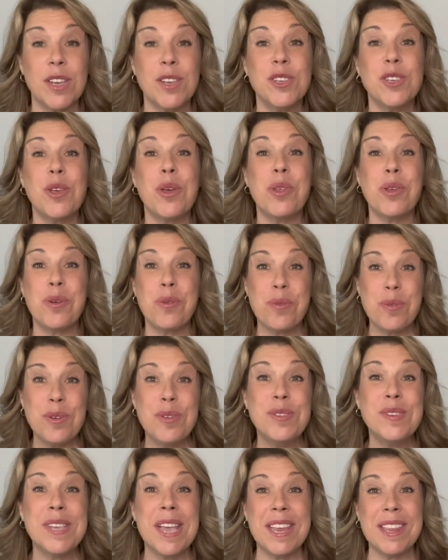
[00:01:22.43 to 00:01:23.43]
So the
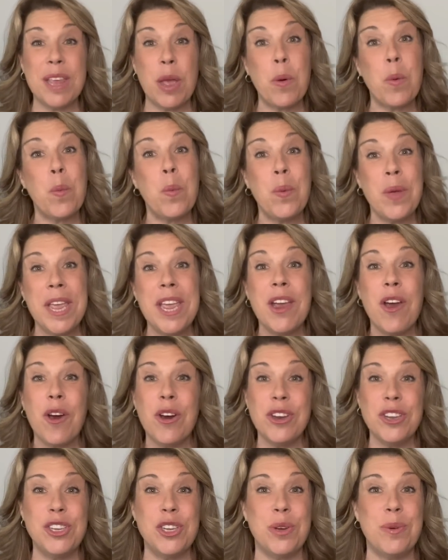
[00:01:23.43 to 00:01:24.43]
cruise that we
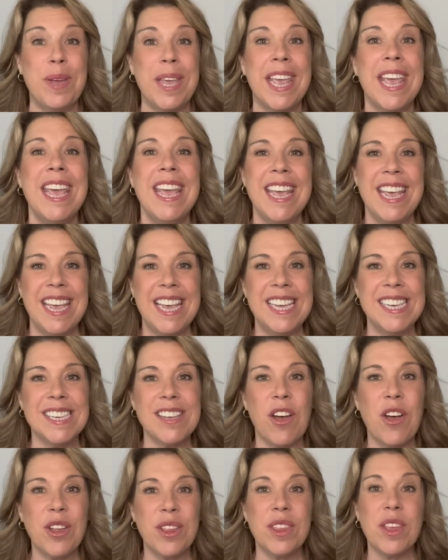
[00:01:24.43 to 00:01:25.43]
are doing is
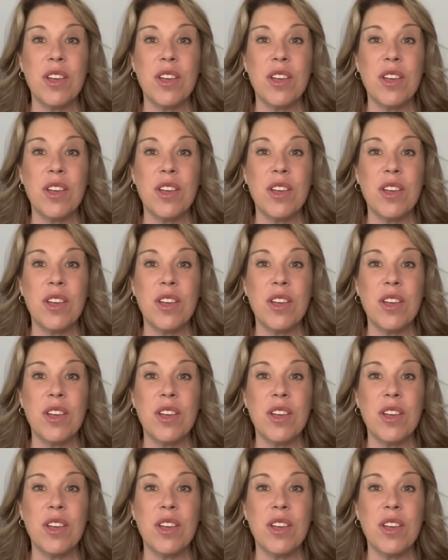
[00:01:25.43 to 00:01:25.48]
on the